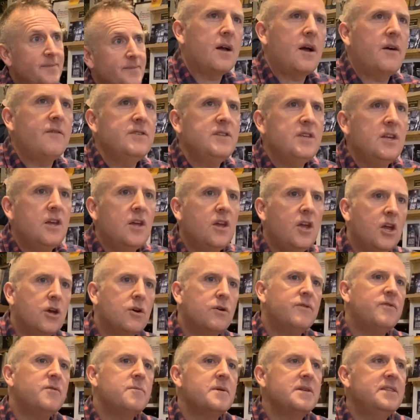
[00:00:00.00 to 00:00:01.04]
Obviously, you
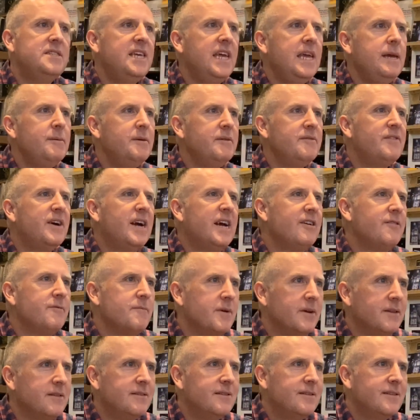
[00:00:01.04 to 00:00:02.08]
go from a team
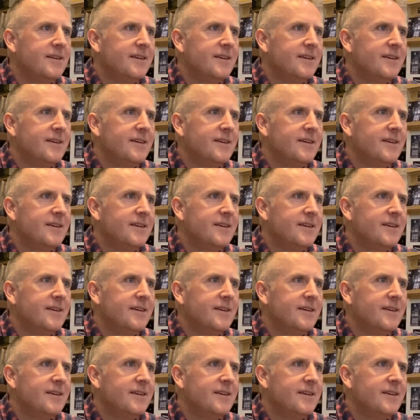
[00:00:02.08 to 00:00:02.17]
environment,